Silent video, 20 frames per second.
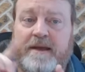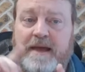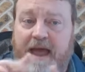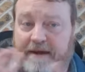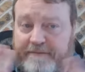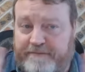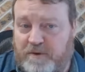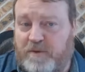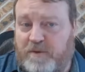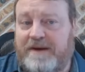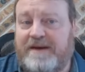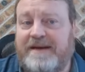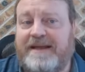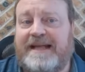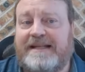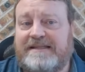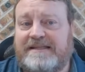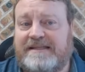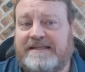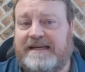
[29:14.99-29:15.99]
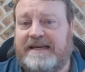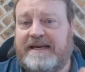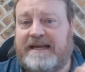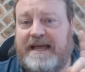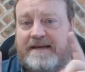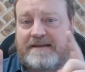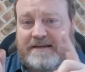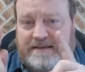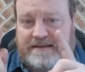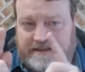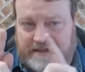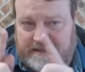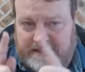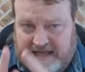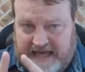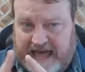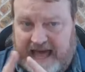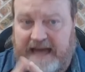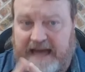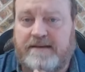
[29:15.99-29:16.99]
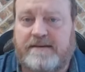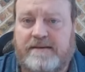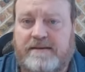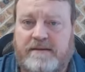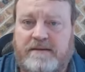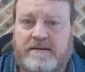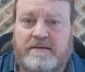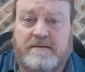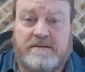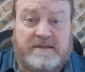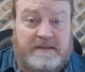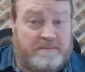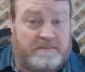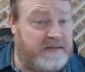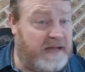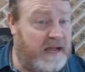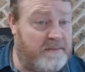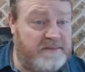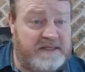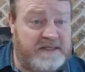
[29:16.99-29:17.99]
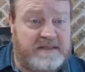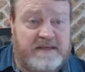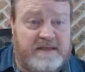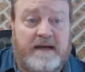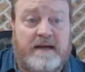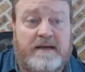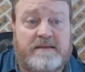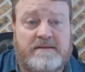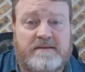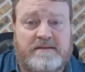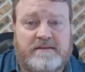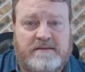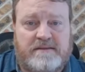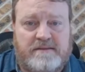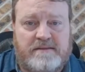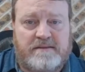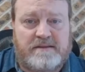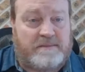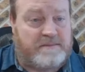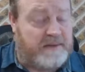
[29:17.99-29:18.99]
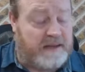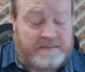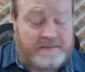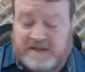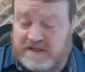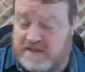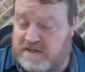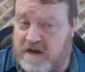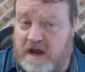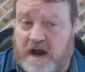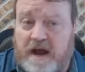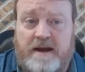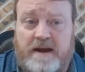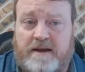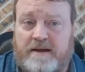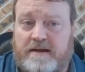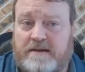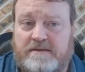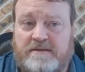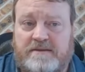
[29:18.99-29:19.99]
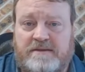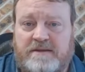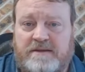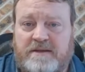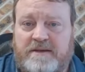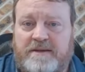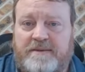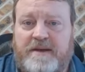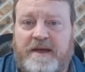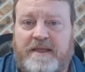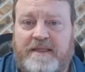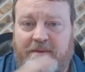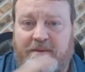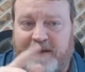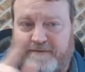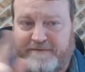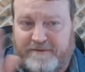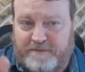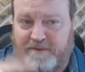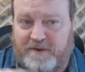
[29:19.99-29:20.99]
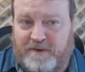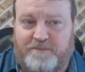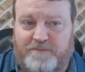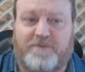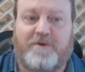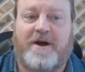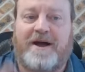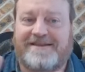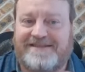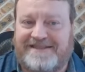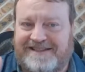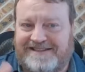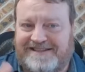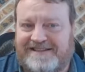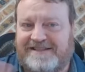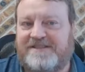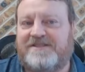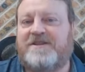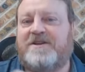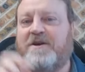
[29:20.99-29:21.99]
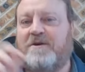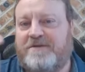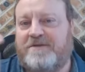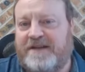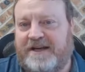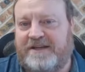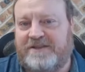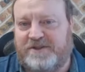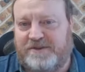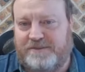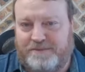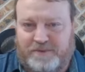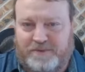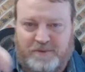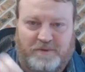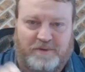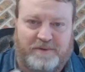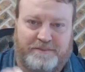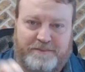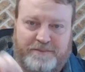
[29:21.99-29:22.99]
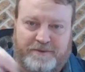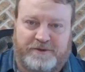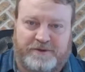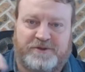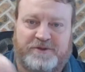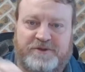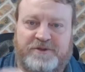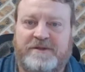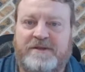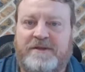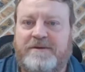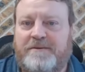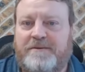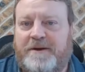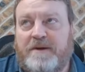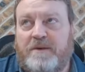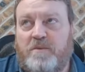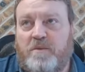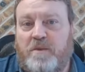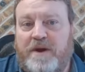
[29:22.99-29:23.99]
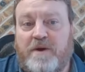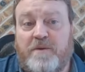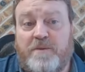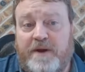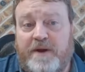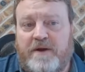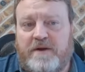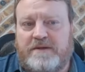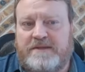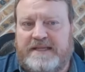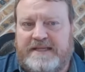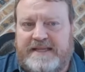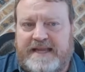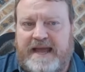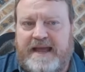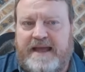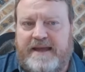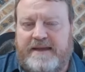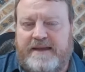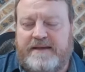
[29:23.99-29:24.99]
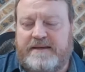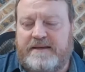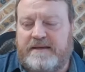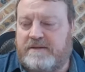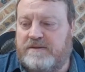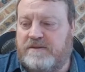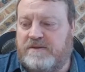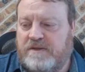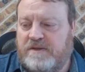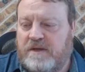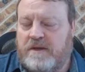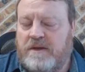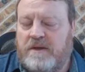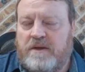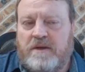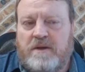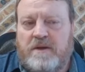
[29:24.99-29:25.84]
Everyone gets to connect to that. Sometimes it's us. Sometimes it's not us. And then we have to build processes to go touch and pull and push. But where we are today is,